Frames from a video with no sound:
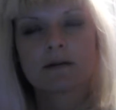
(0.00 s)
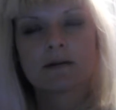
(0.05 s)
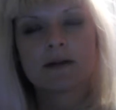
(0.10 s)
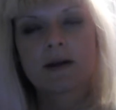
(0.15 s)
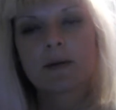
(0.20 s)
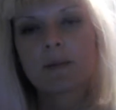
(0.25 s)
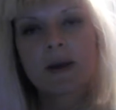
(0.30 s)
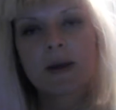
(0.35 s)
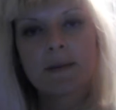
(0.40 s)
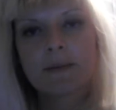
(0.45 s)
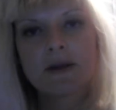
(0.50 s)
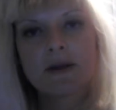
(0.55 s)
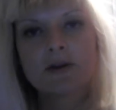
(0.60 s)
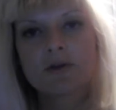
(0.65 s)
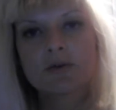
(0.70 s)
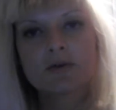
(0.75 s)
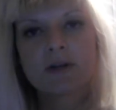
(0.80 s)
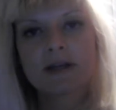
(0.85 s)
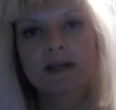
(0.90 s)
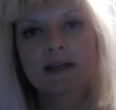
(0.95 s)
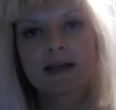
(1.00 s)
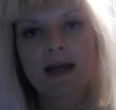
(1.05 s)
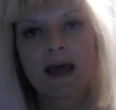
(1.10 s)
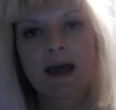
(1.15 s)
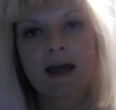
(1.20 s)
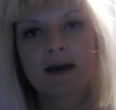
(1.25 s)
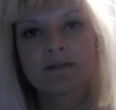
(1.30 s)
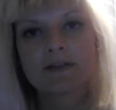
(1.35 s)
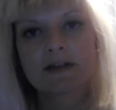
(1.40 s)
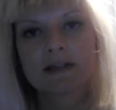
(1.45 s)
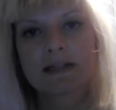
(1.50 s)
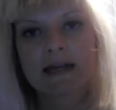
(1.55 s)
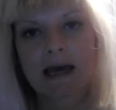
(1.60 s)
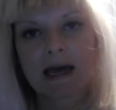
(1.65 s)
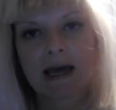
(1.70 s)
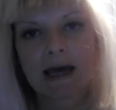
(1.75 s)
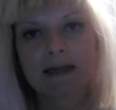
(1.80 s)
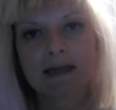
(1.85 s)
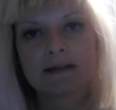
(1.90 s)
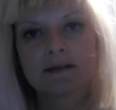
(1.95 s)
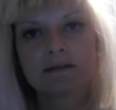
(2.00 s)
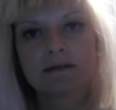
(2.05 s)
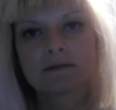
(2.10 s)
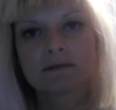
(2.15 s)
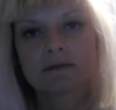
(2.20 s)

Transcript: Now maybe you didn't have a dad